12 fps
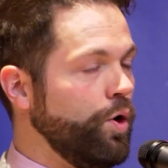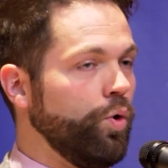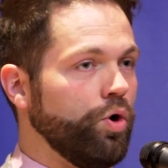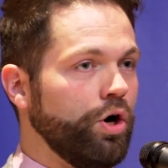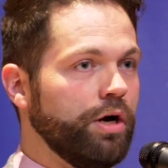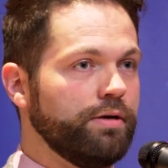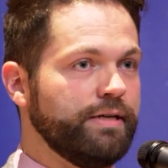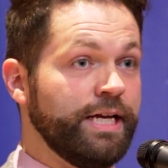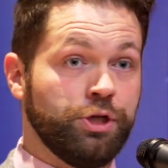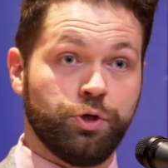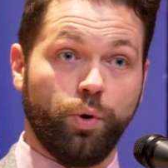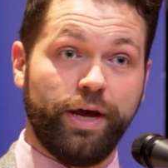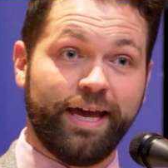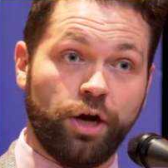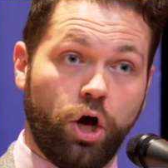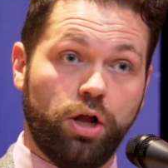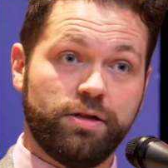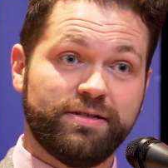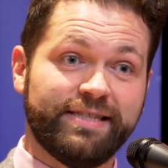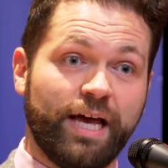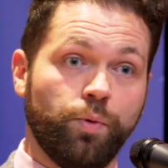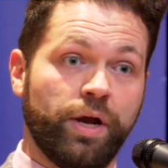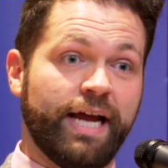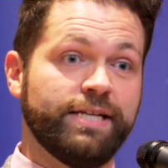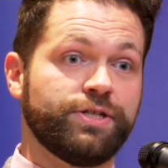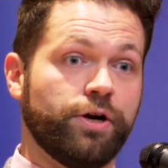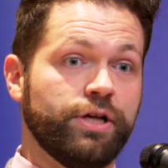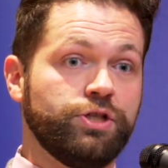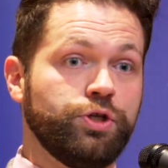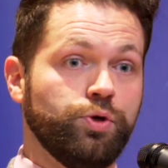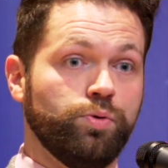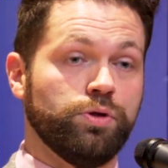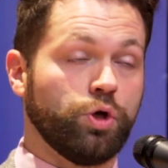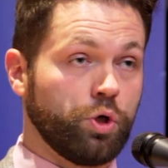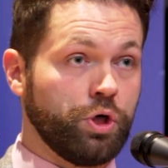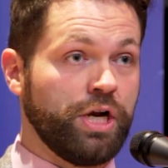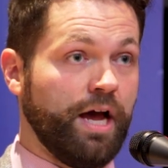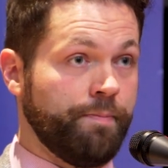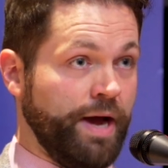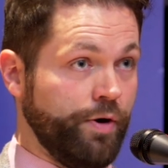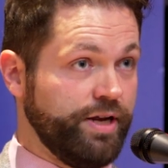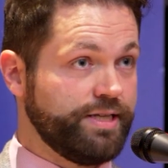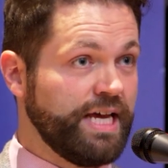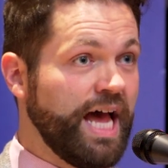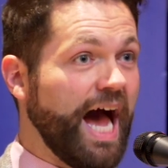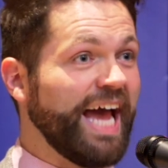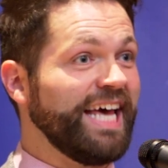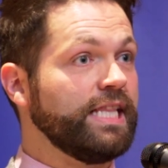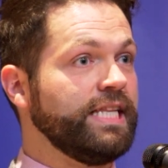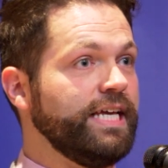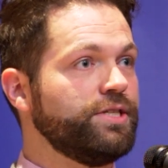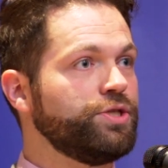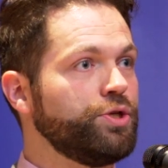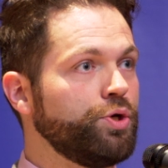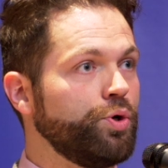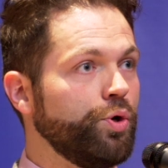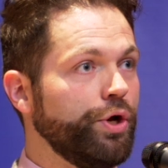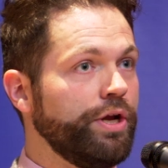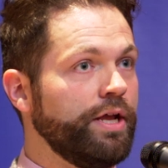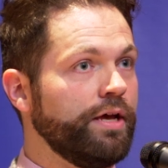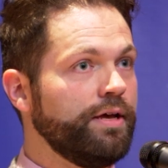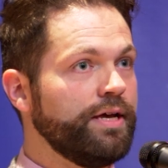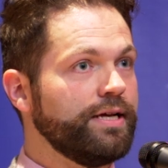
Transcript: or enjoy at all, that when I started to learn about it, I at least could